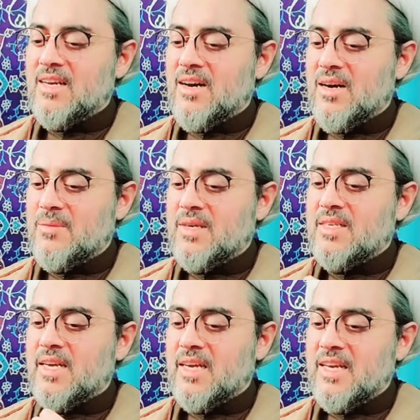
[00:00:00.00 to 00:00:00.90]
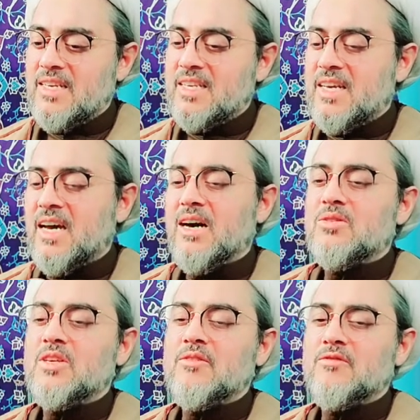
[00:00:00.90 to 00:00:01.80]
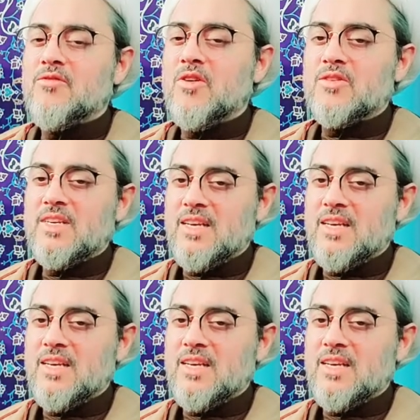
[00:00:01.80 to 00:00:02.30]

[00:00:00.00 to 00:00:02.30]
armor day in, day out. He fought